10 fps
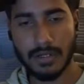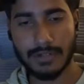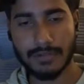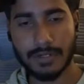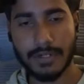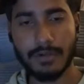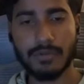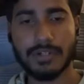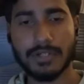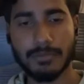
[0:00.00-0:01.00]
continue the
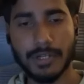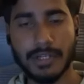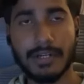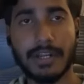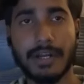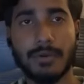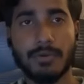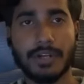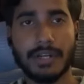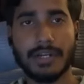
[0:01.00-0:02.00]
terminal and try to
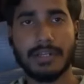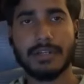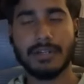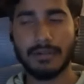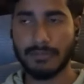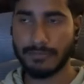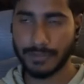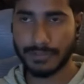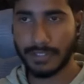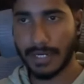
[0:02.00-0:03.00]
create our
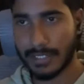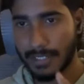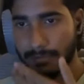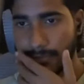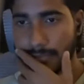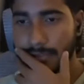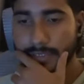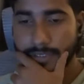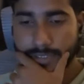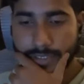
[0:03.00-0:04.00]
first React app.
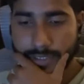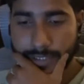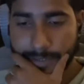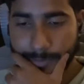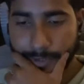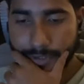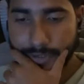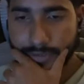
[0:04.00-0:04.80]
Let me